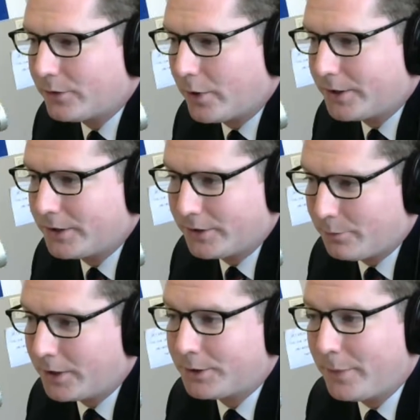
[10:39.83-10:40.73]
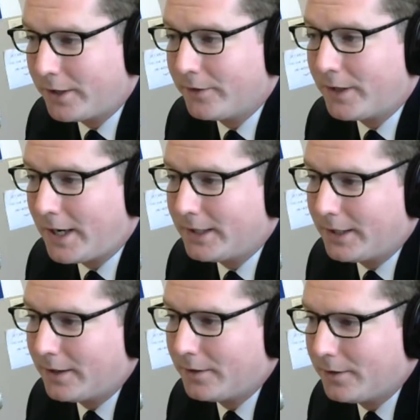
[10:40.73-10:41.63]
questions much better than I
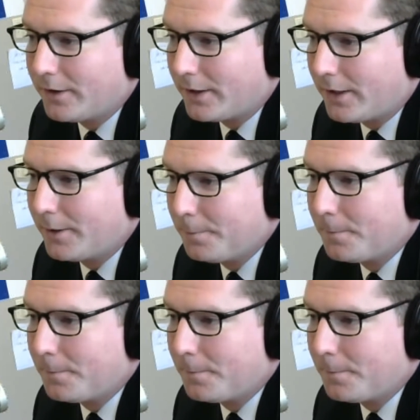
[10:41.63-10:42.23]
can. Um,